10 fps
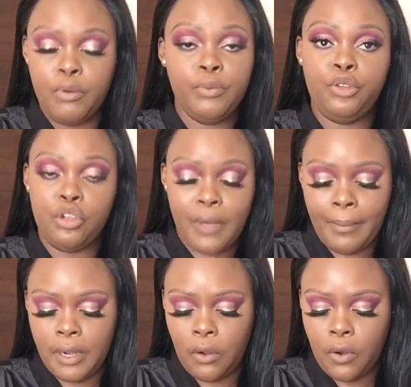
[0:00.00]
boob tube,
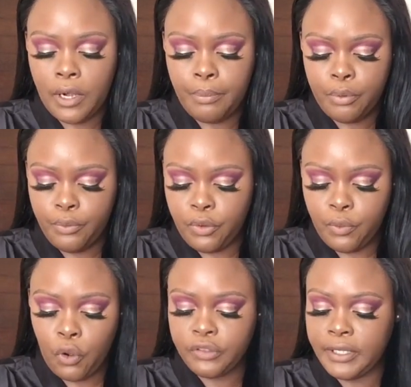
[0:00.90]
I'm gonna call it a boob
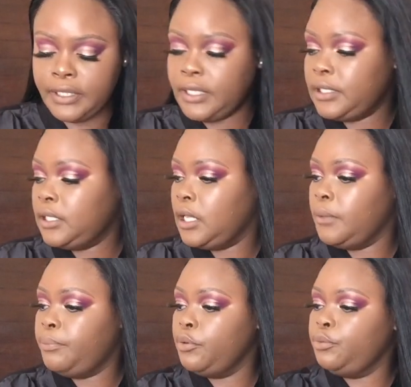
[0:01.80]
tube, corseted
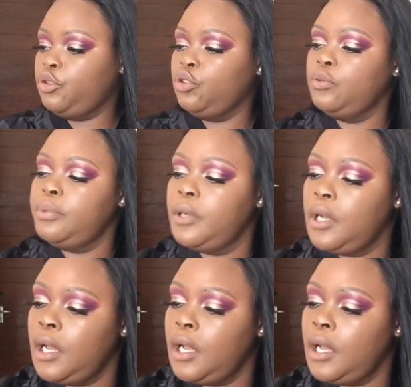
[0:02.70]
boob tube,